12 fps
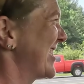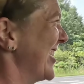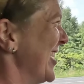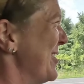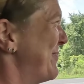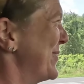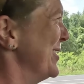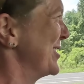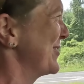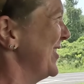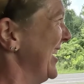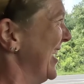trying to
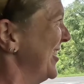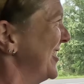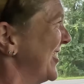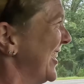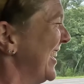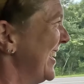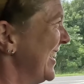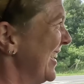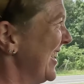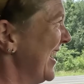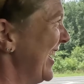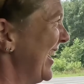push me over. You're
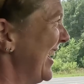still doing